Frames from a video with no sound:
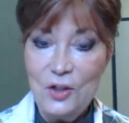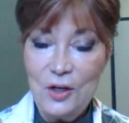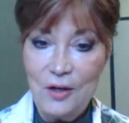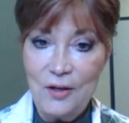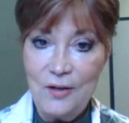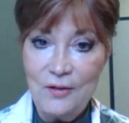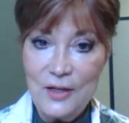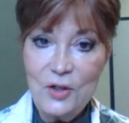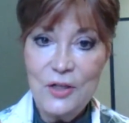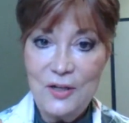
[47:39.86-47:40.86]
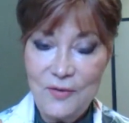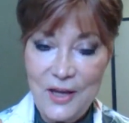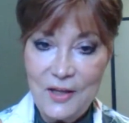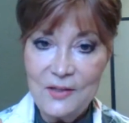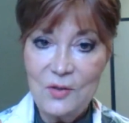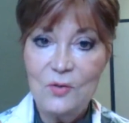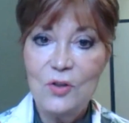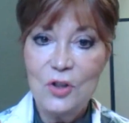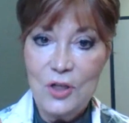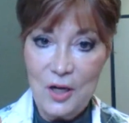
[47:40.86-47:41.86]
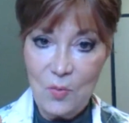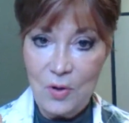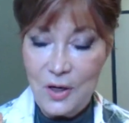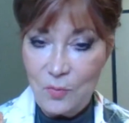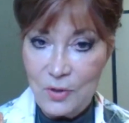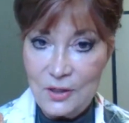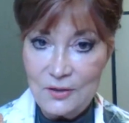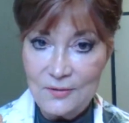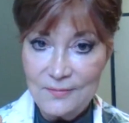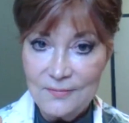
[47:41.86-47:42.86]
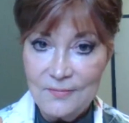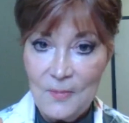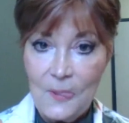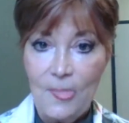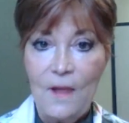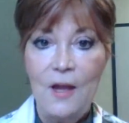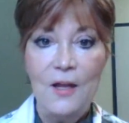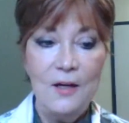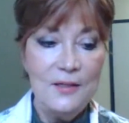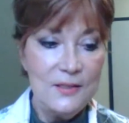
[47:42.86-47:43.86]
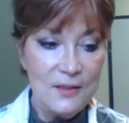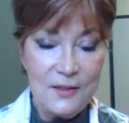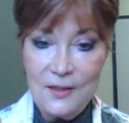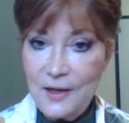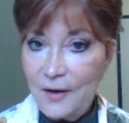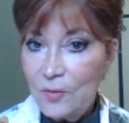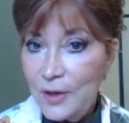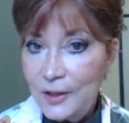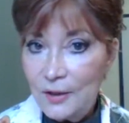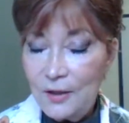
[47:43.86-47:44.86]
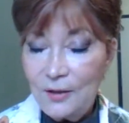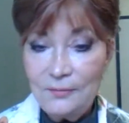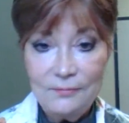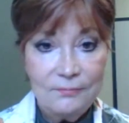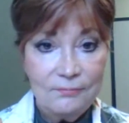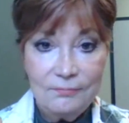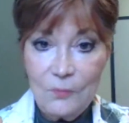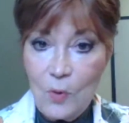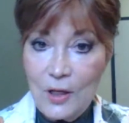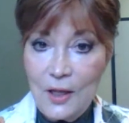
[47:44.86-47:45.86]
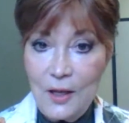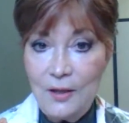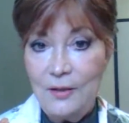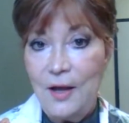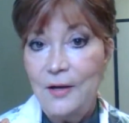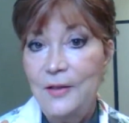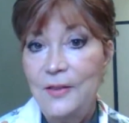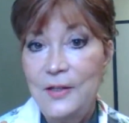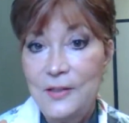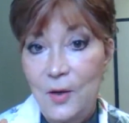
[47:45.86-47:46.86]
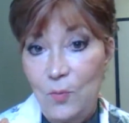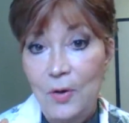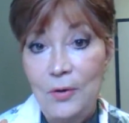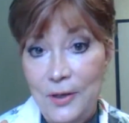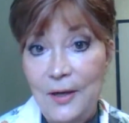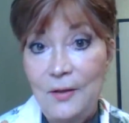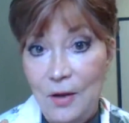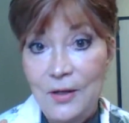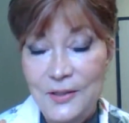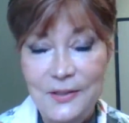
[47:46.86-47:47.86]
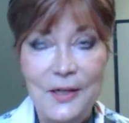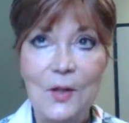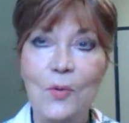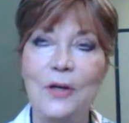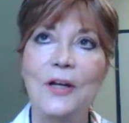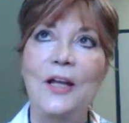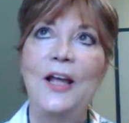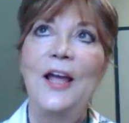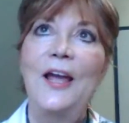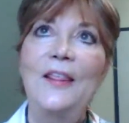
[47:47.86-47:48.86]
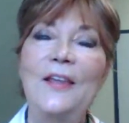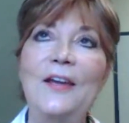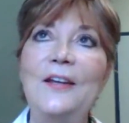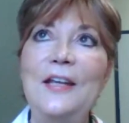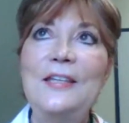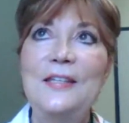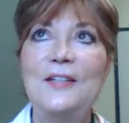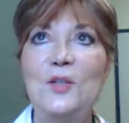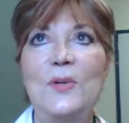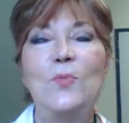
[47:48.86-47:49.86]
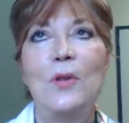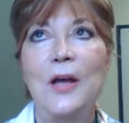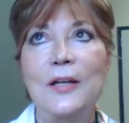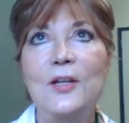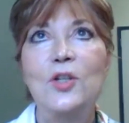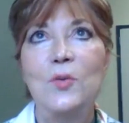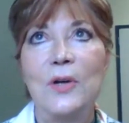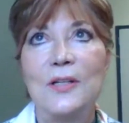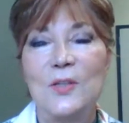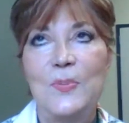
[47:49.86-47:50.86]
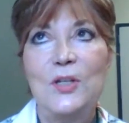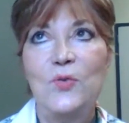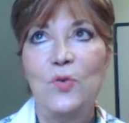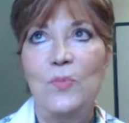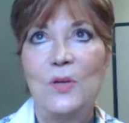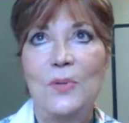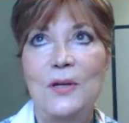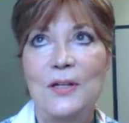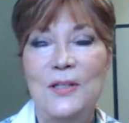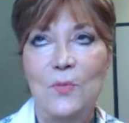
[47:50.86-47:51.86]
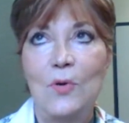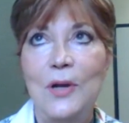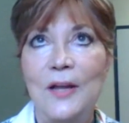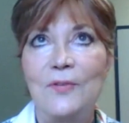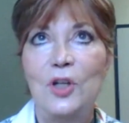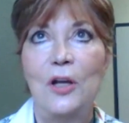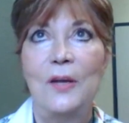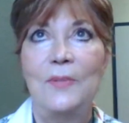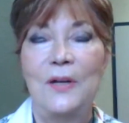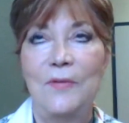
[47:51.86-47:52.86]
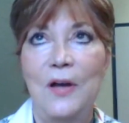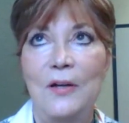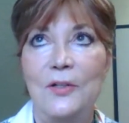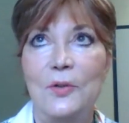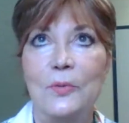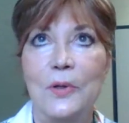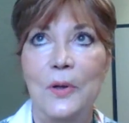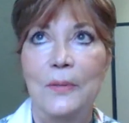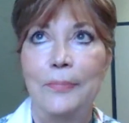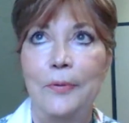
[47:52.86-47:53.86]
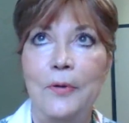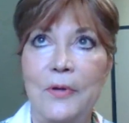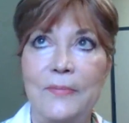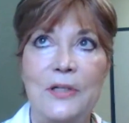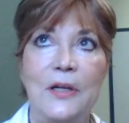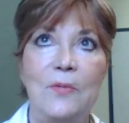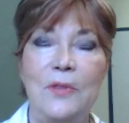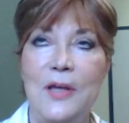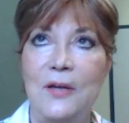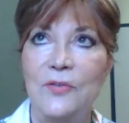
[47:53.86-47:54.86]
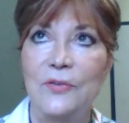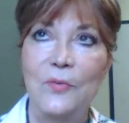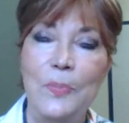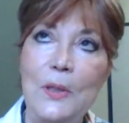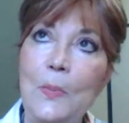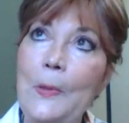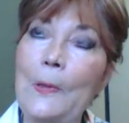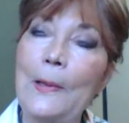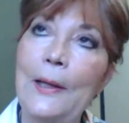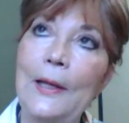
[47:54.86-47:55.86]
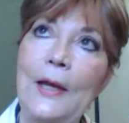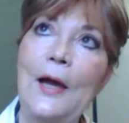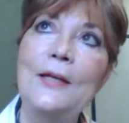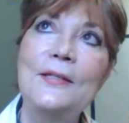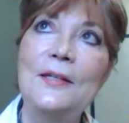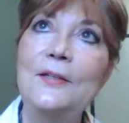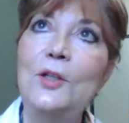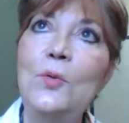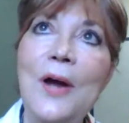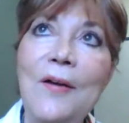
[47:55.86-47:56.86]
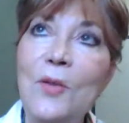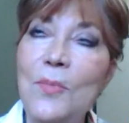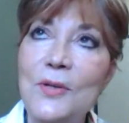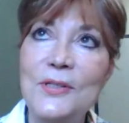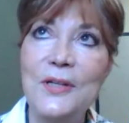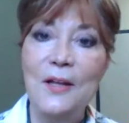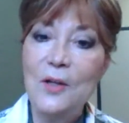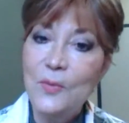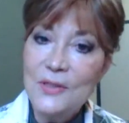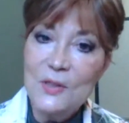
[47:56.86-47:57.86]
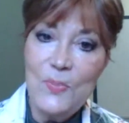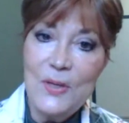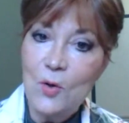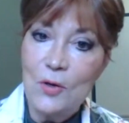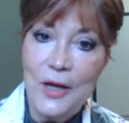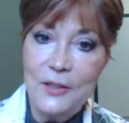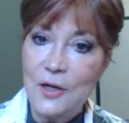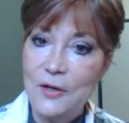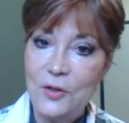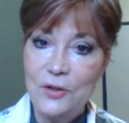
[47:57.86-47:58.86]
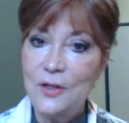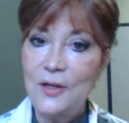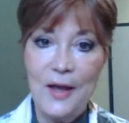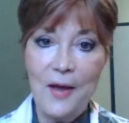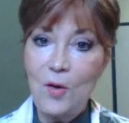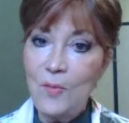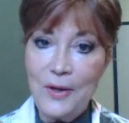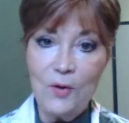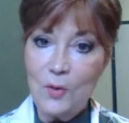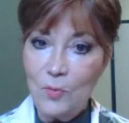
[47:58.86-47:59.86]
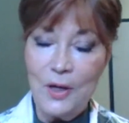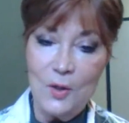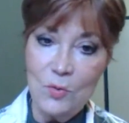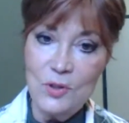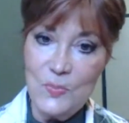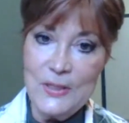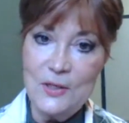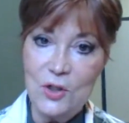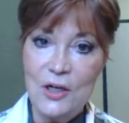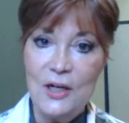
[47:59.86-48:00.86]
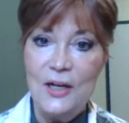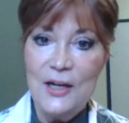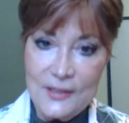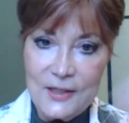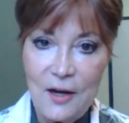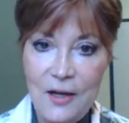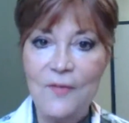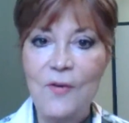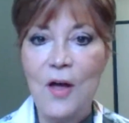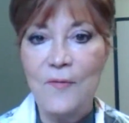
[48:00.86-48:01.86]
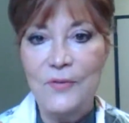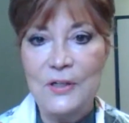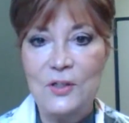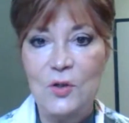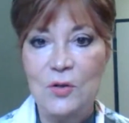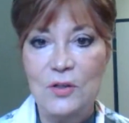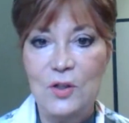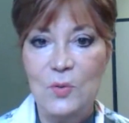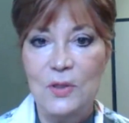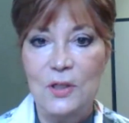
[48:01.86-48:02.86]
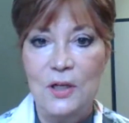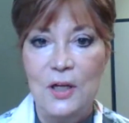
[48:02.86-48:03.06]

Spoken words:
legislative counsel check what I'd written. And I studied how to write law. Voila, a lot of the things I wrote are now laws in Delaware. And then he said to me, well, I need you to write a speech for me because I won't have time and I've got to do a program tonight with thousands of people. I said, you have the most eloquent speaker like Dr. King. How am I going to write your speech? He said, I have confidence you can do it.